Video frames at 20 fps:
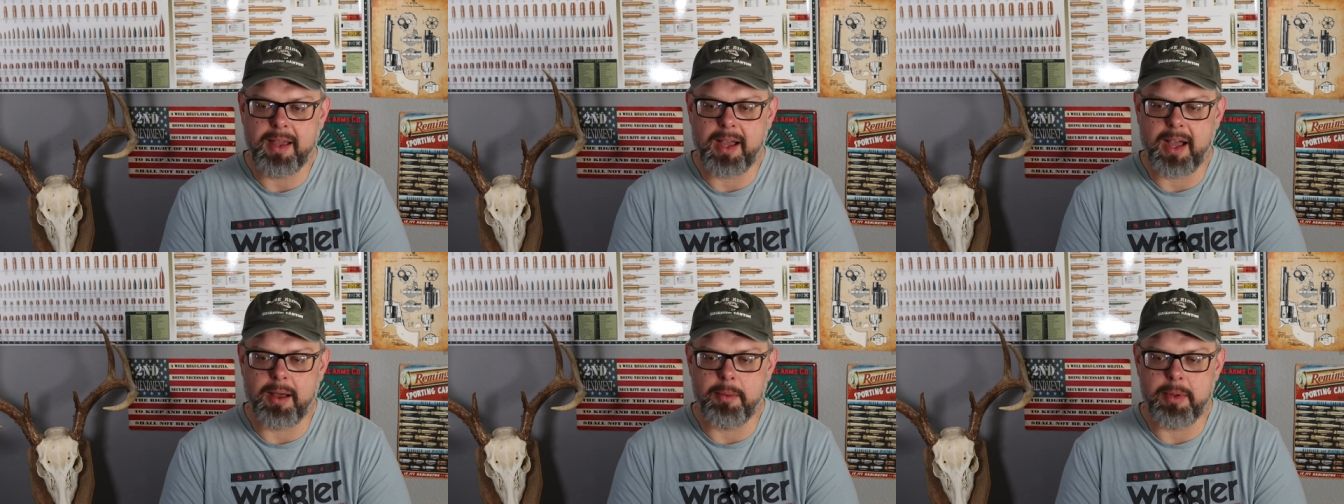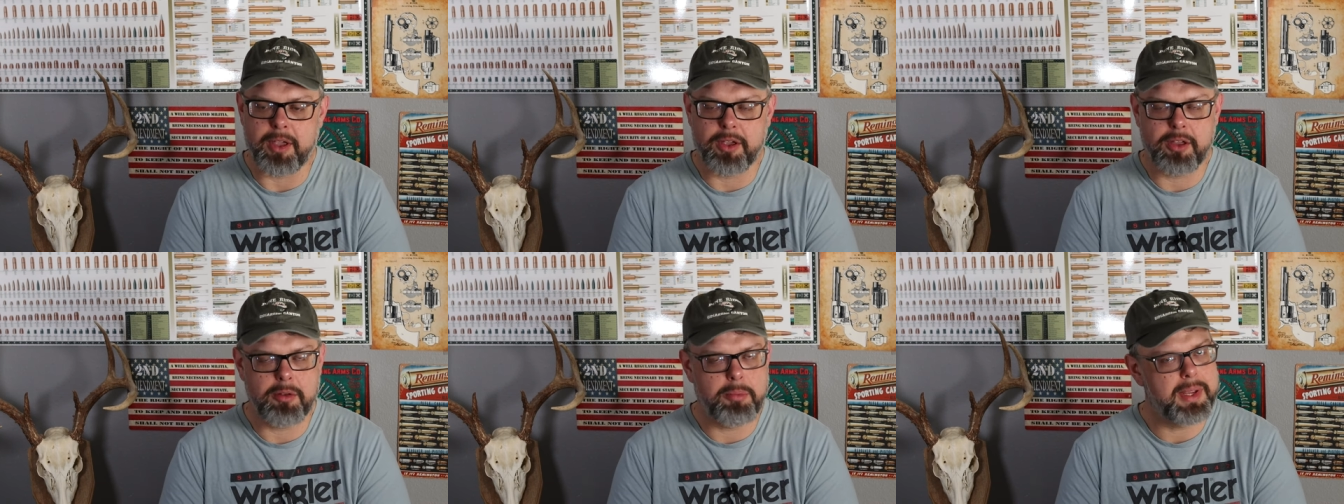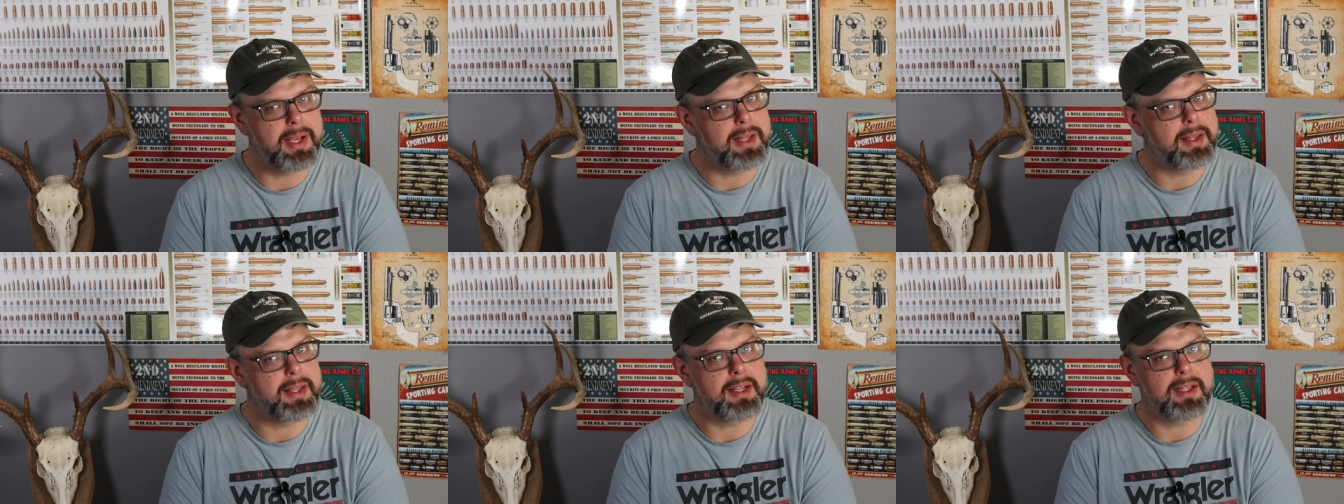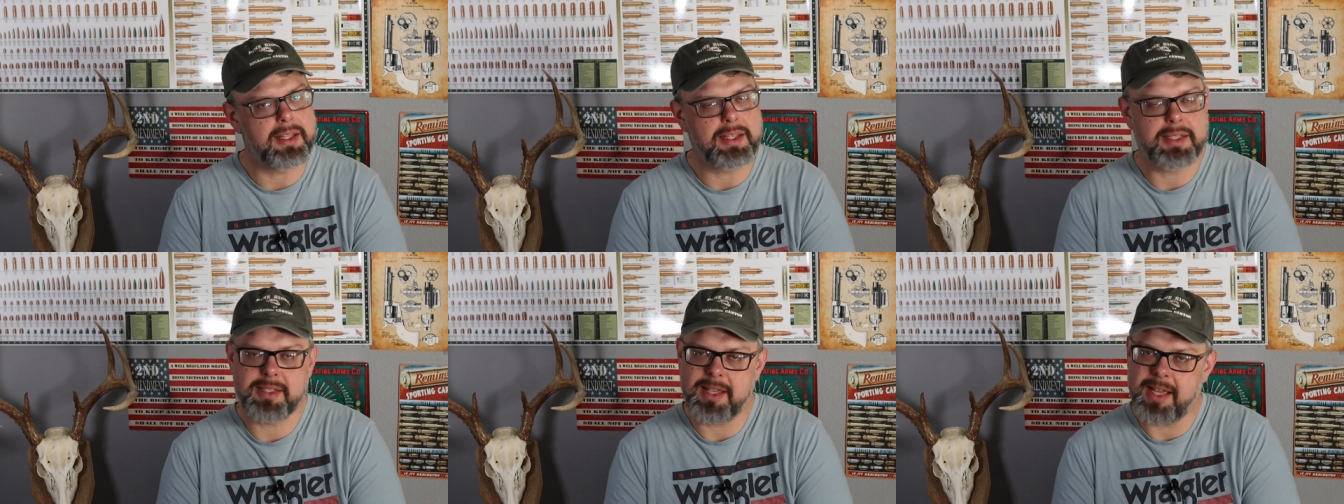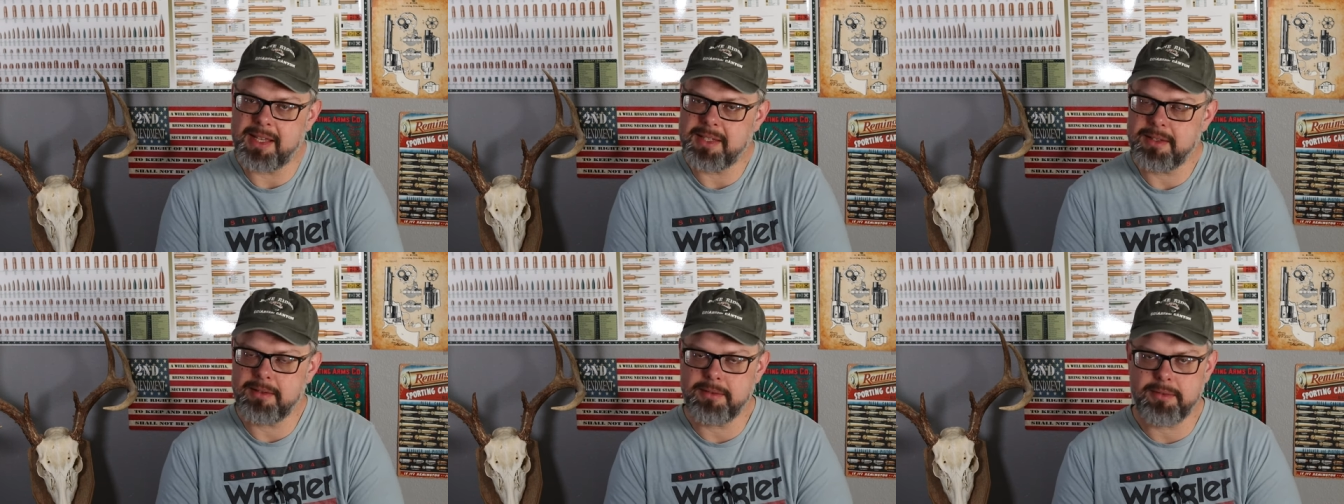Um, it could be a little
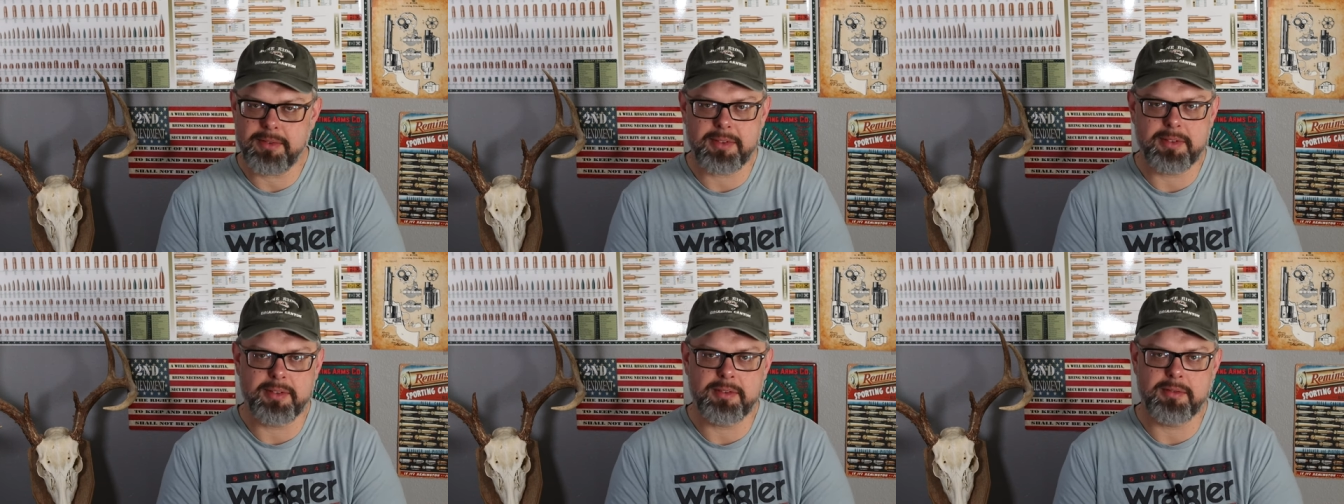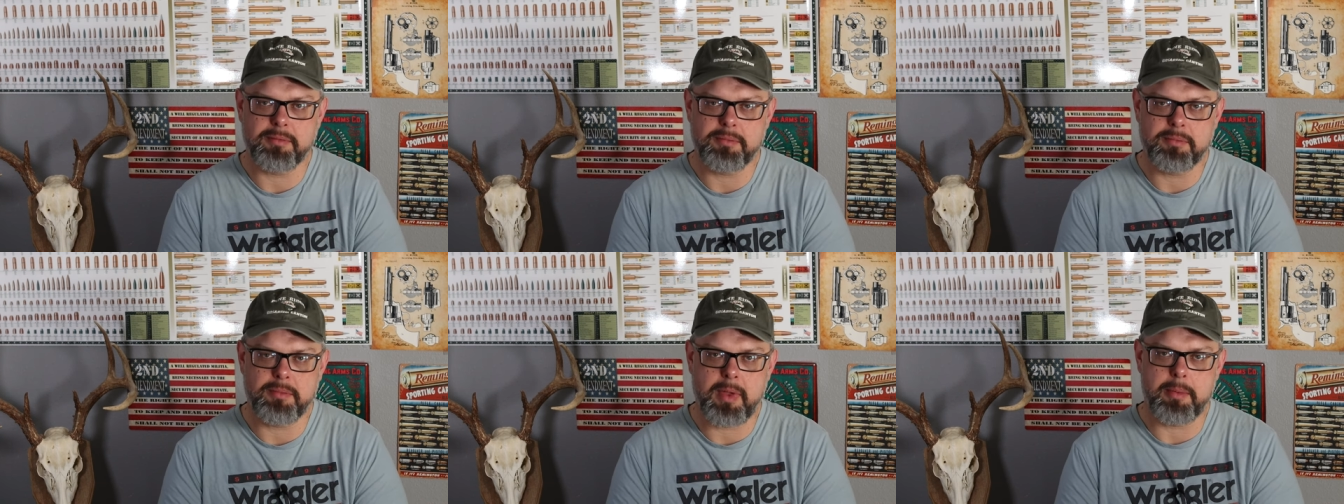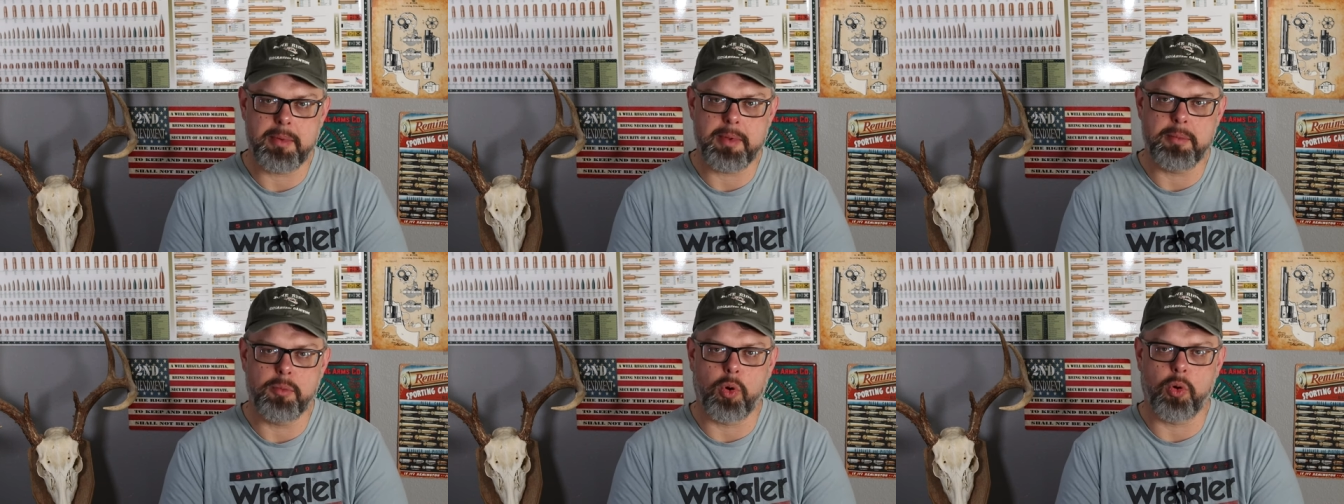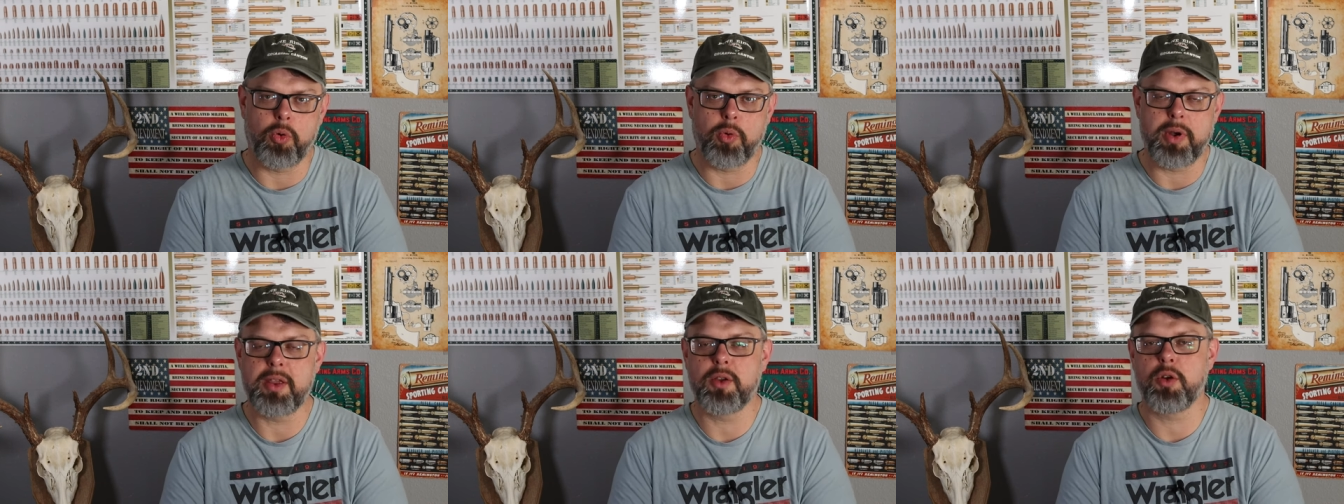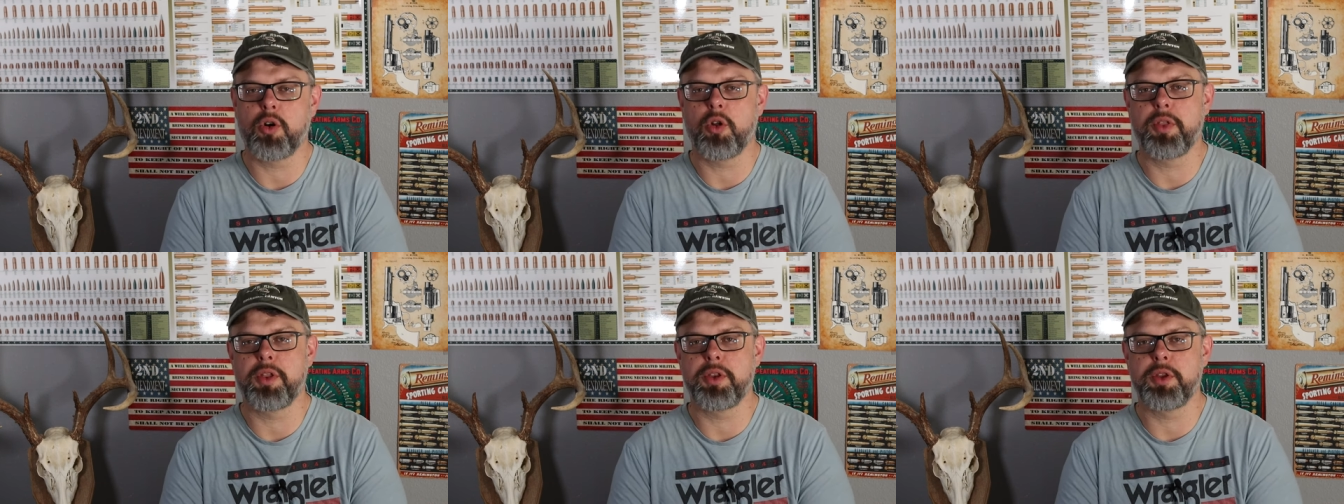excessive, maybe more
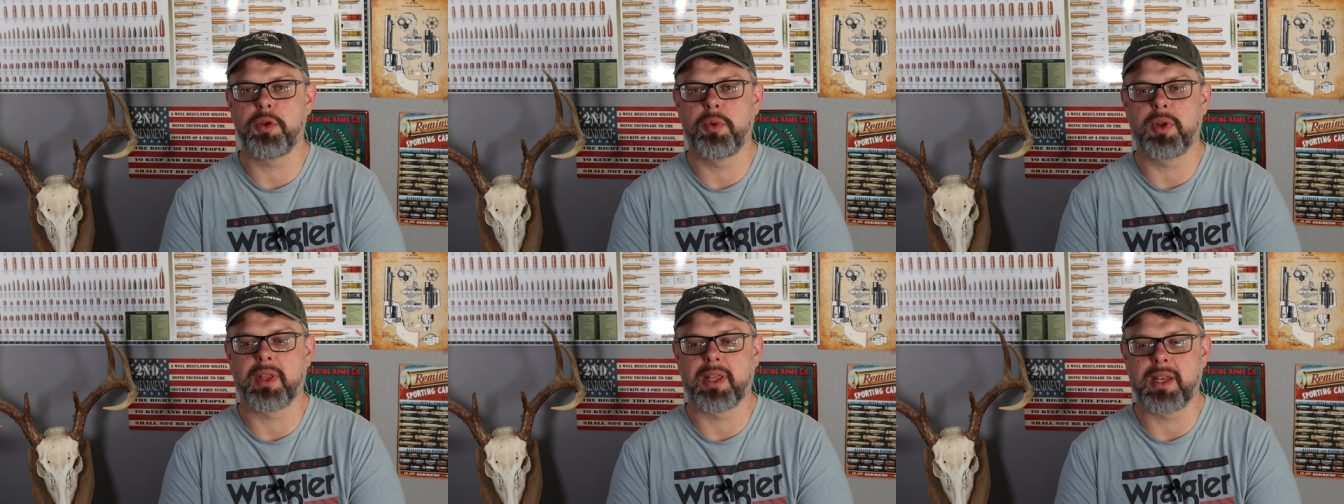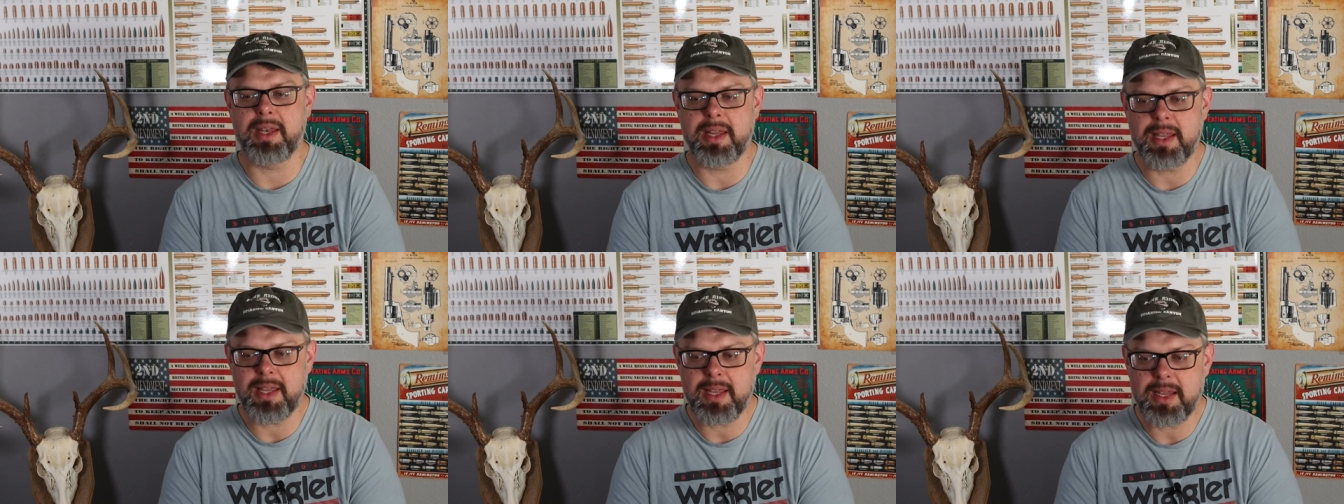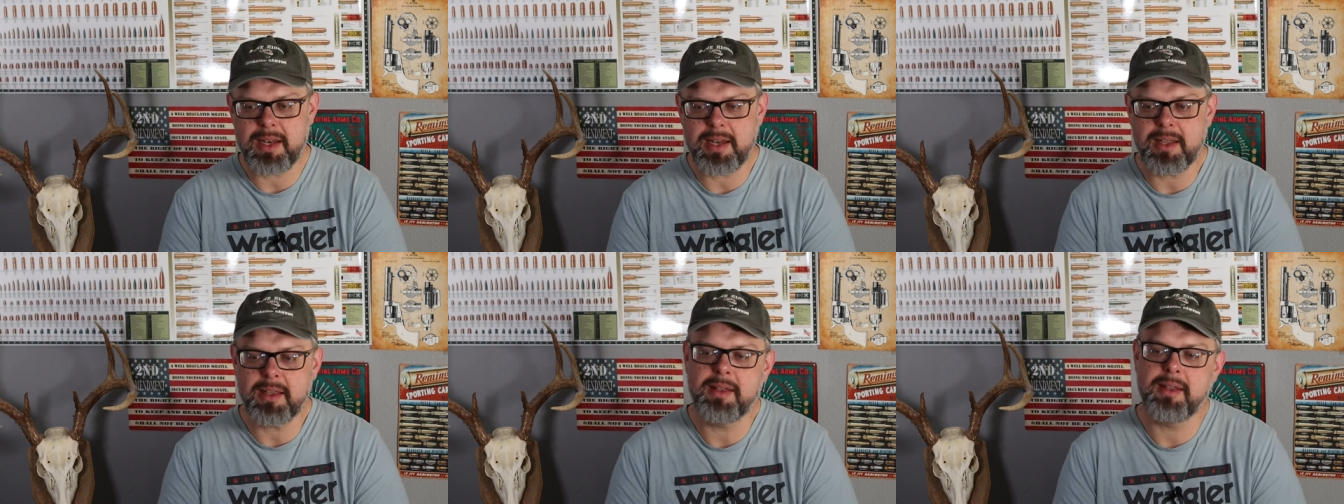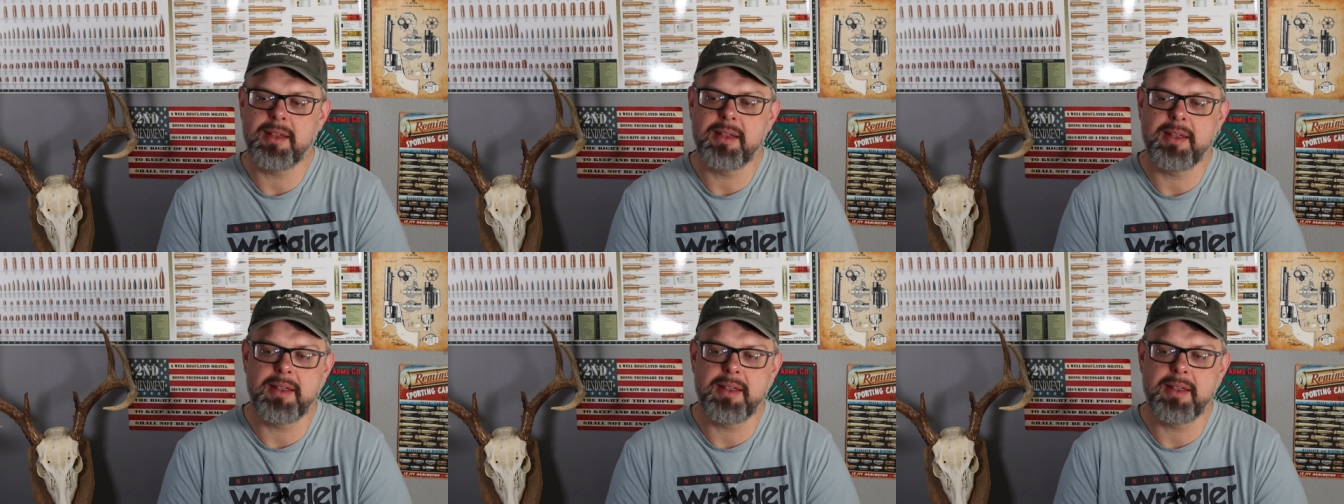recoil than you really need.